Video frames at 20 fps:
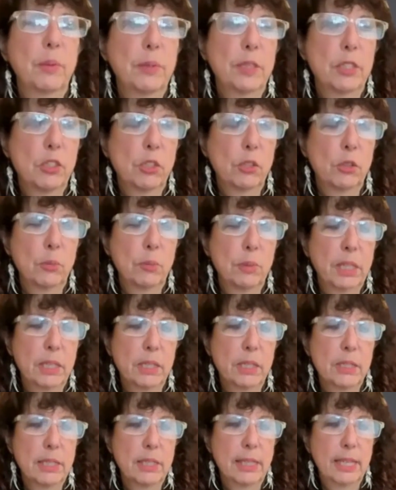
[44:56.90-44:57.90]
too, because
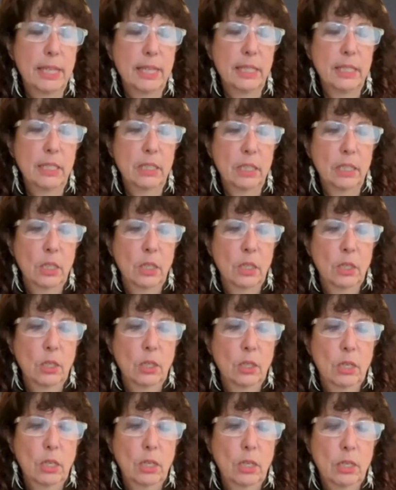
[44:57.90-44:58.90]
again,
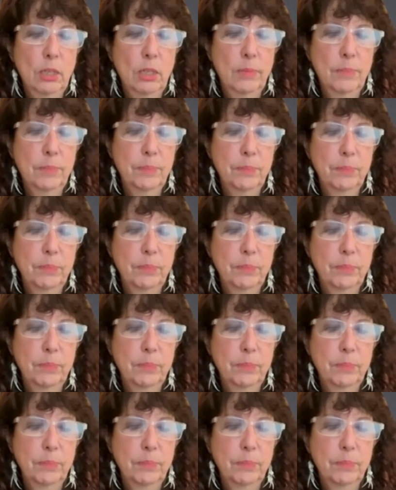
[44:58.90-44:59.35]
I